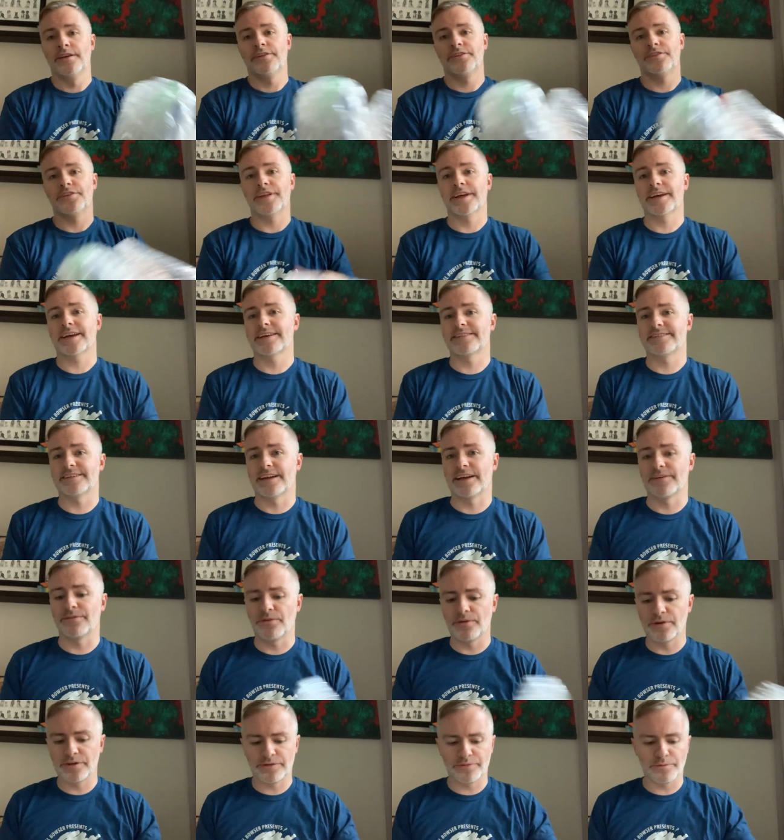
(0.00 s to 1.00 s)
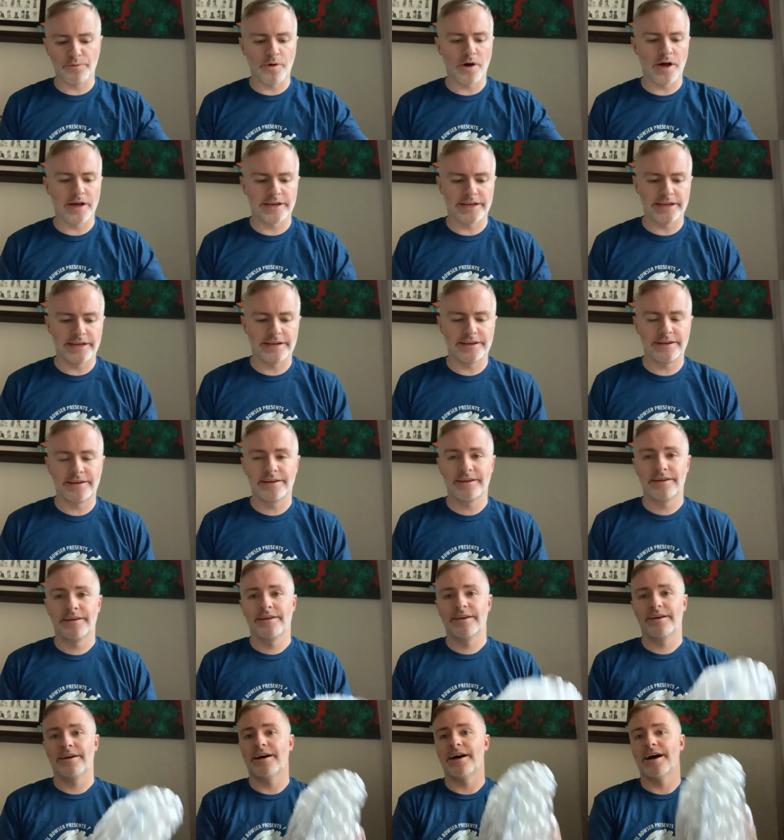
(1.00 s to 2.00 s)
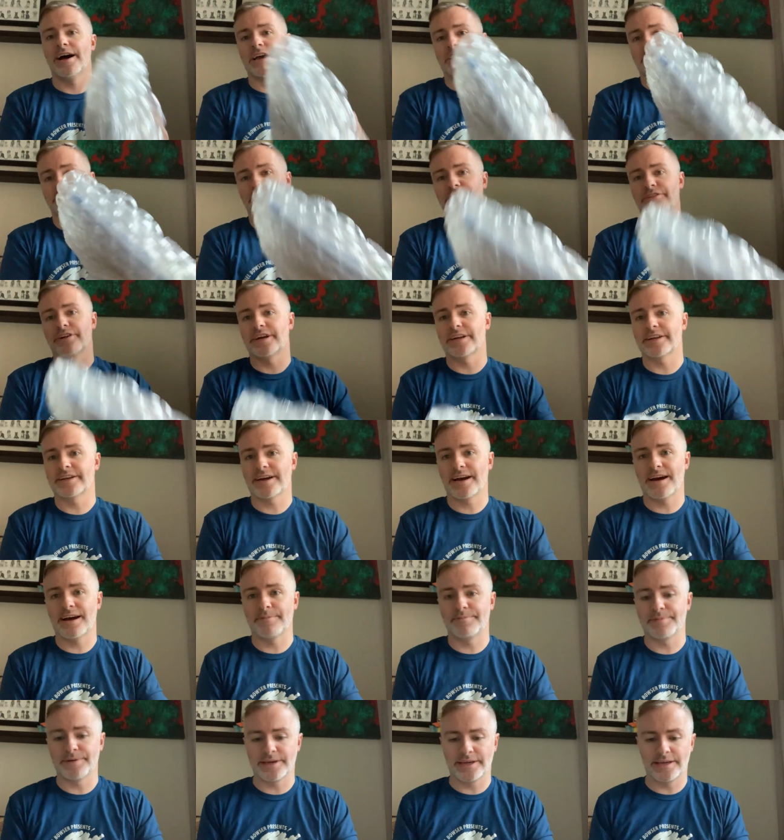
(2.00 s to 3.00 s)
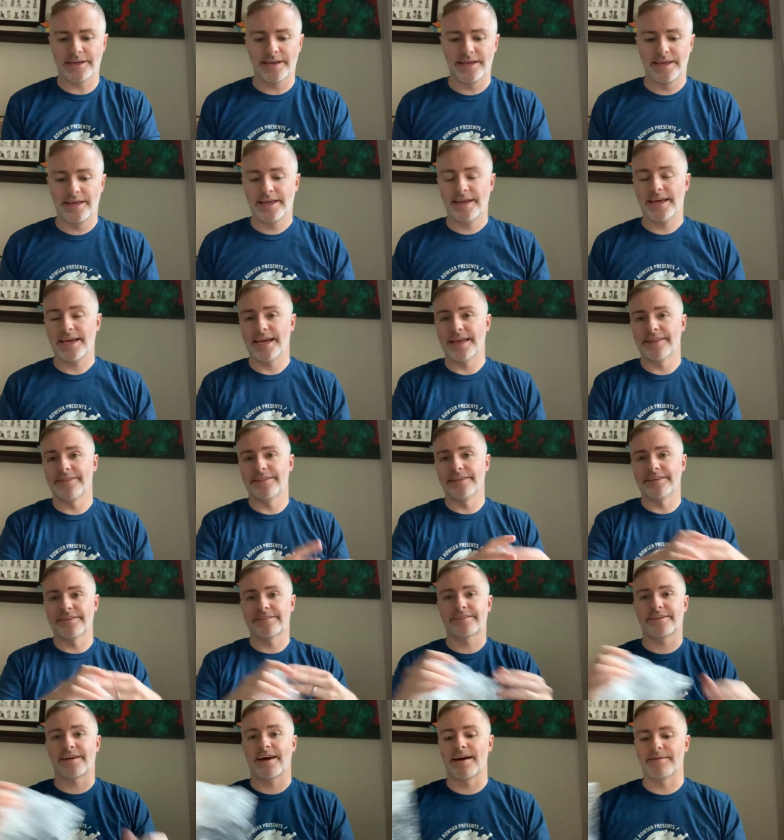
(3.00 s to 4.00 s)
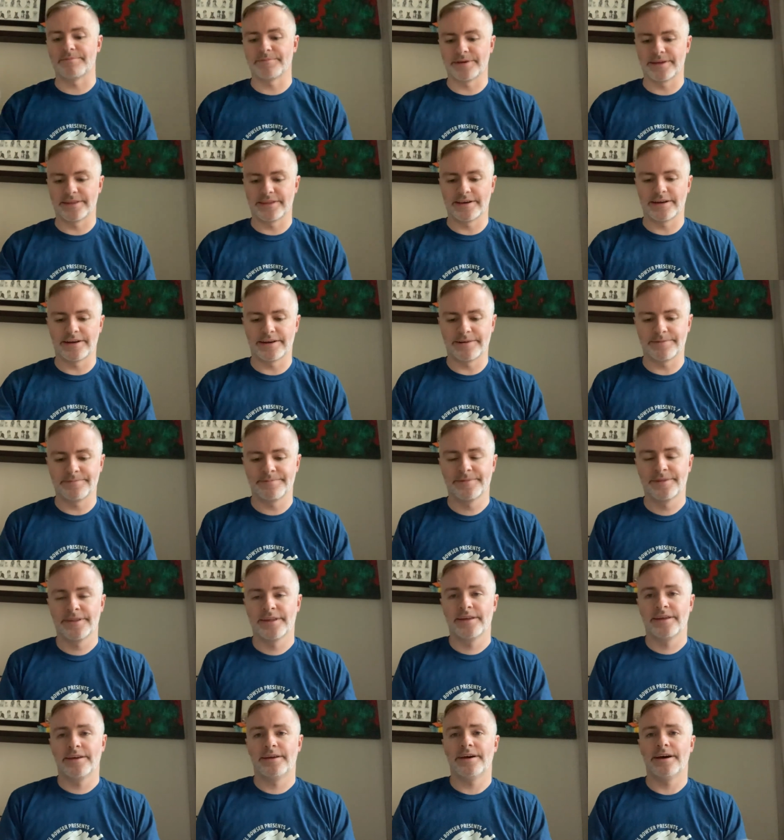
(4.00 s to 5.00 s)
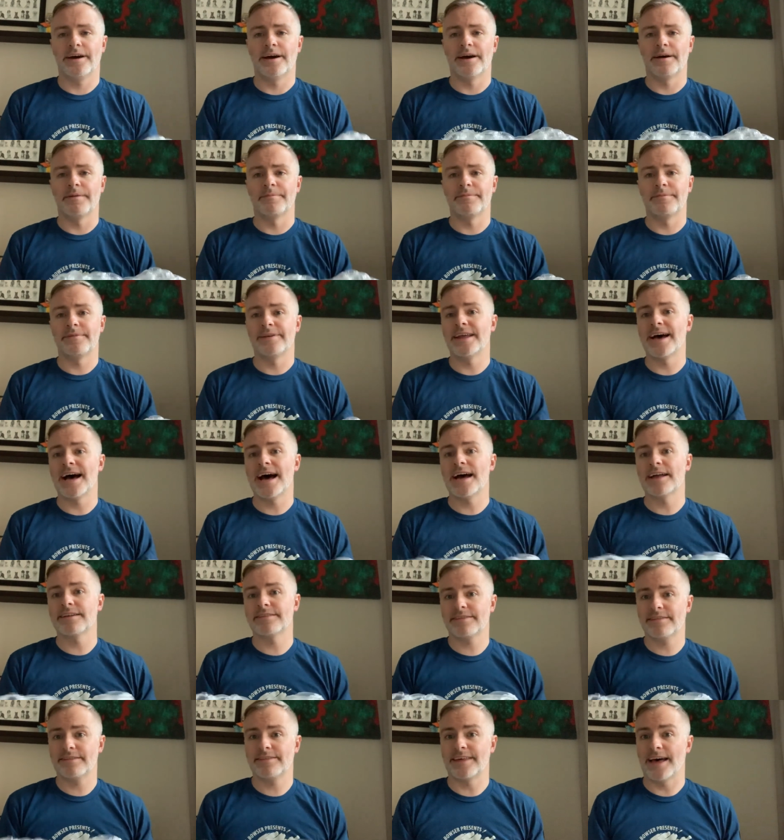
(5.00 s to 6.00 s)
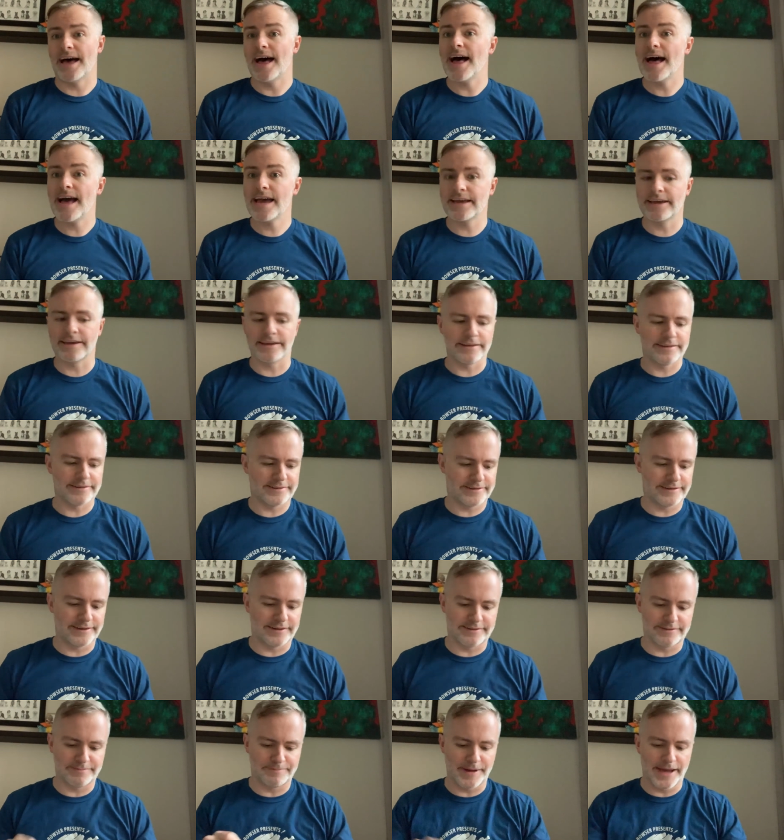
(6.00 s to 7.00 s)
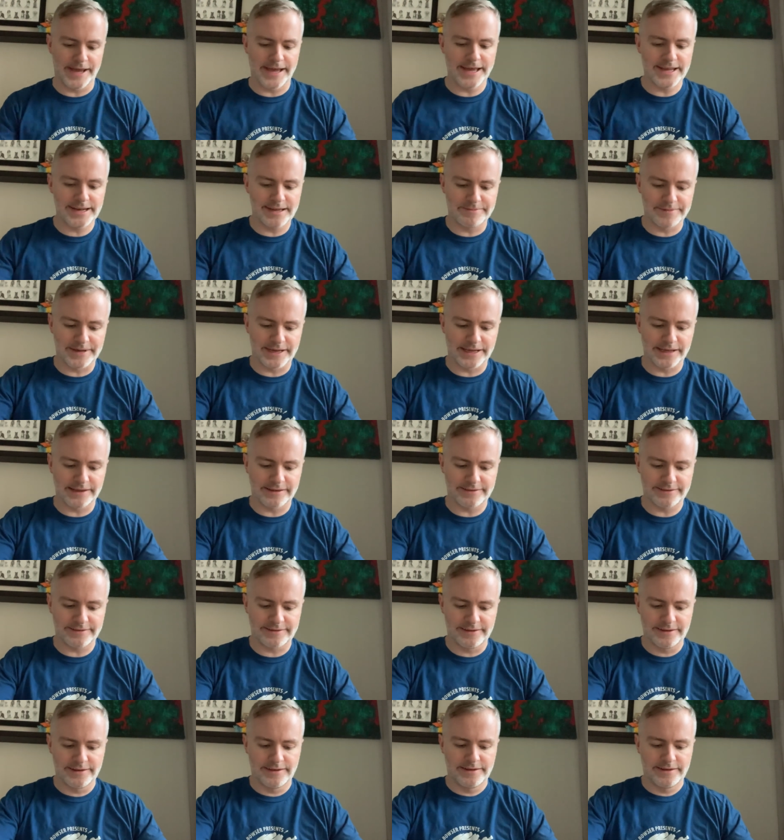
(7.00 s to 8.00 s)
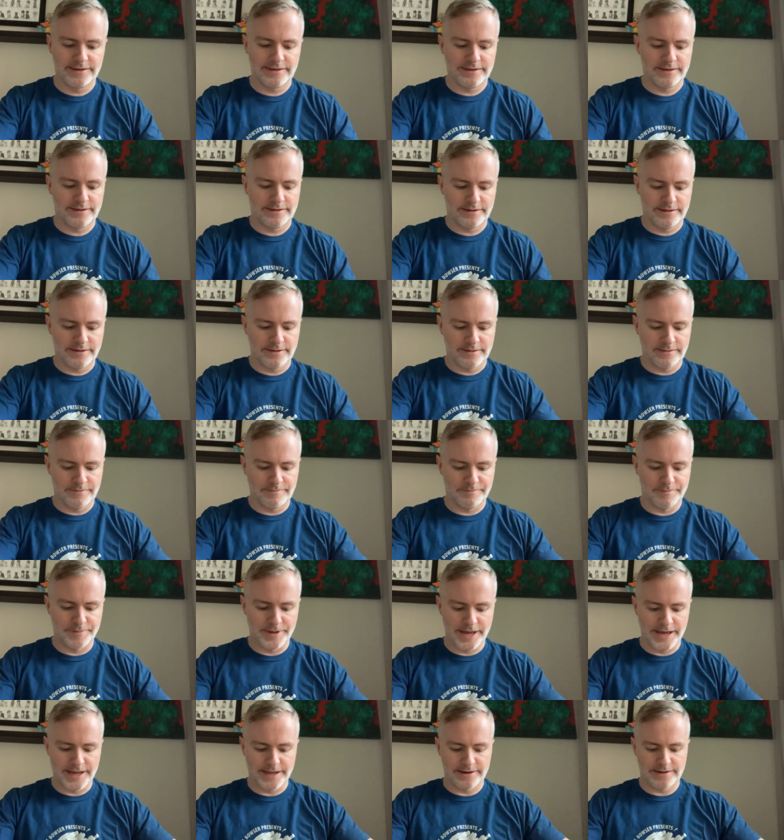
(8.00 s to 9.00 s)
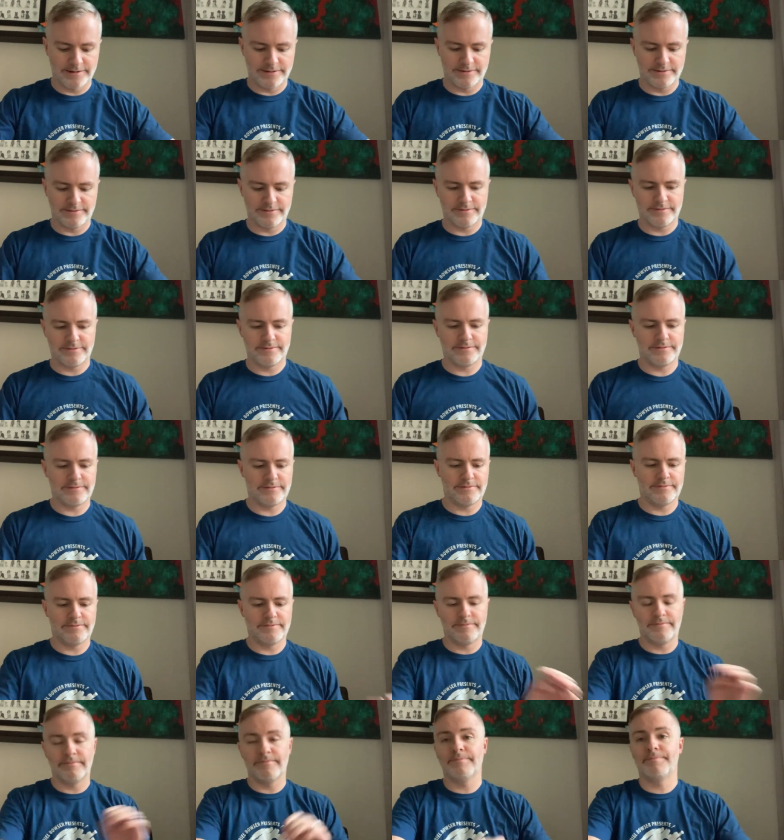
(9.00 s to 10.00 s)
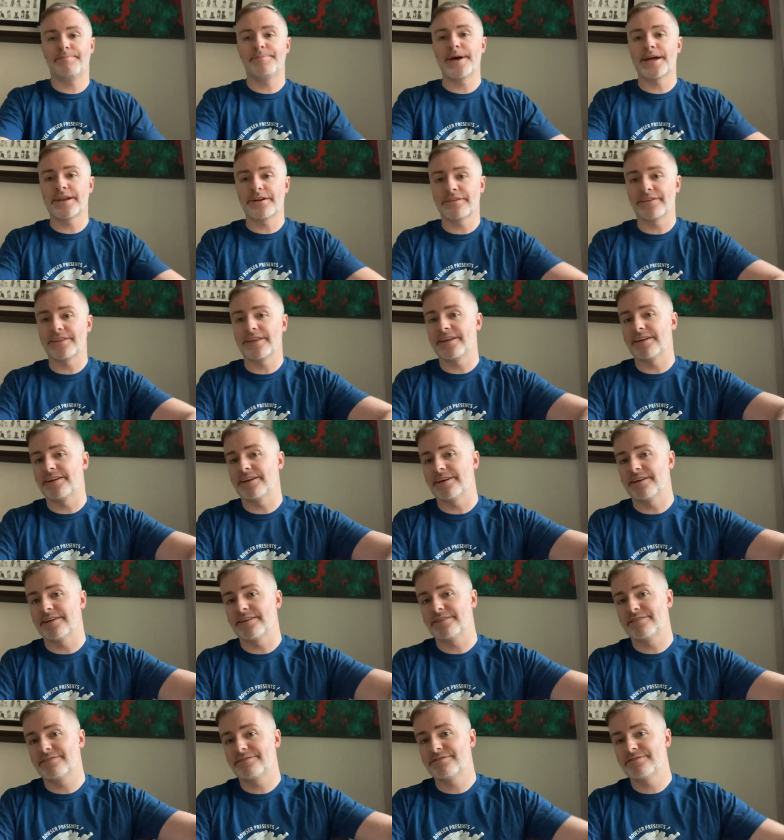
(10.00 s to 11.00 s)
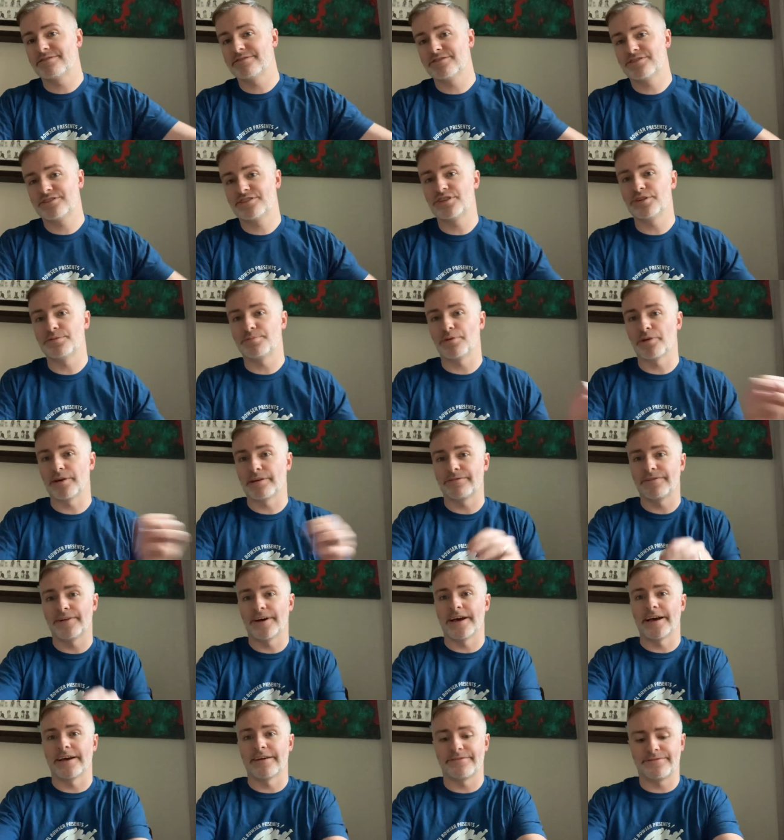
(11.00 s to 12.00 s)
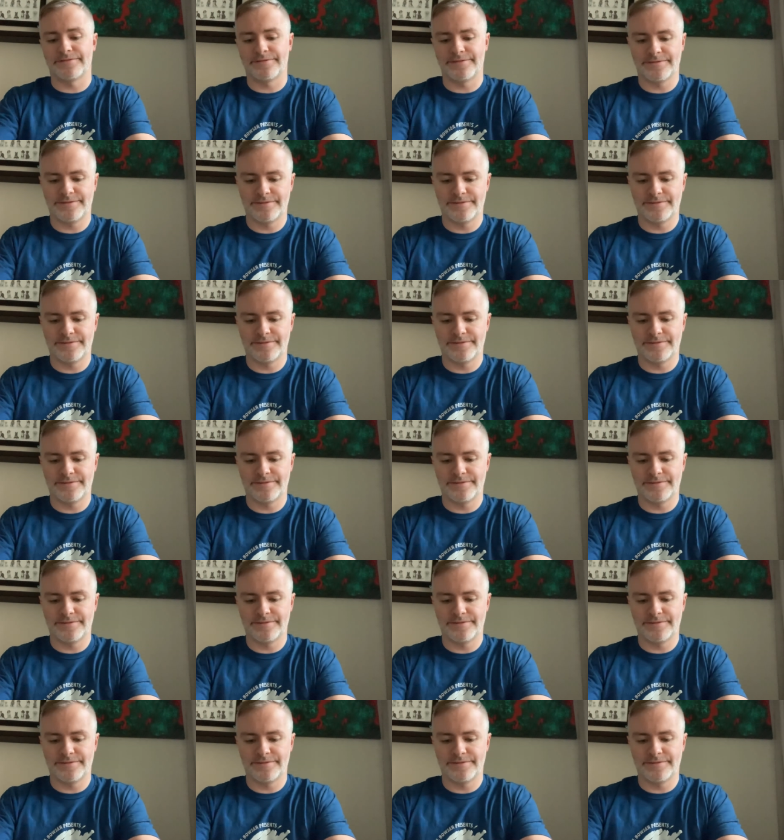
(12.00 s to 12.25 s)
So like I said, I've always wanted a higher grade copy, and this got me there. Not the highest, that's by any means, but better than a 2.5.